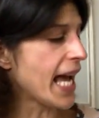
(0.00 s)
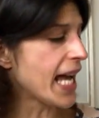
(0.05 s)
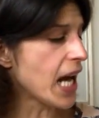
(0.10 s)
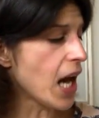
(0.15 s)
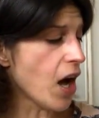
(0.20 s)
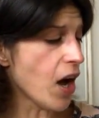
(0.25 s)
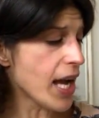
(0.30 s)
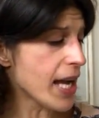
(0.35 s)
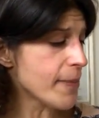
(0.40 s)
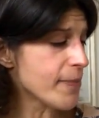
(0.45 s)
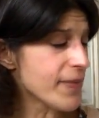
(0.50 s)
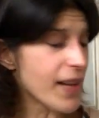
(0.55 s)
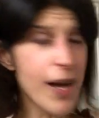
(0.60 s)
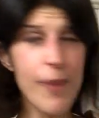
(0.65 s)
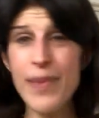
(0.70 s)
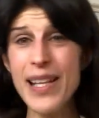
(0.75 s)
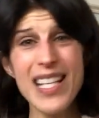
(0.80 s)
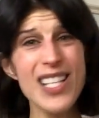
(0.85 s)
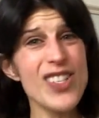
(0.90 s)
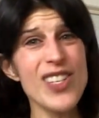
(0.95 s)
And
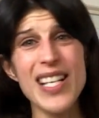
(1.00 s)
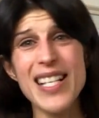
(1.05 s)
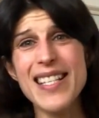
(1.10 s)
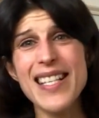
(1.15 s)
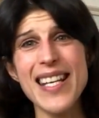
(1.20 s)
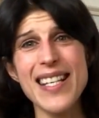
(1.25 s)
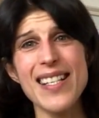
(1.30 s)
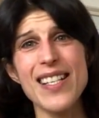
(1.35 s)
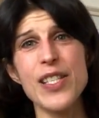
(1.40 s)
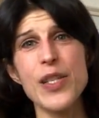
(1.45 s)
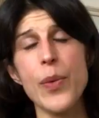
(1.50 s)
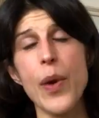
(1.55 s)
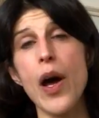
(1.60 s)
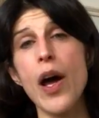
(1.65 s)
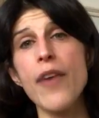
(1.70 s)
I'm literally addicted to it.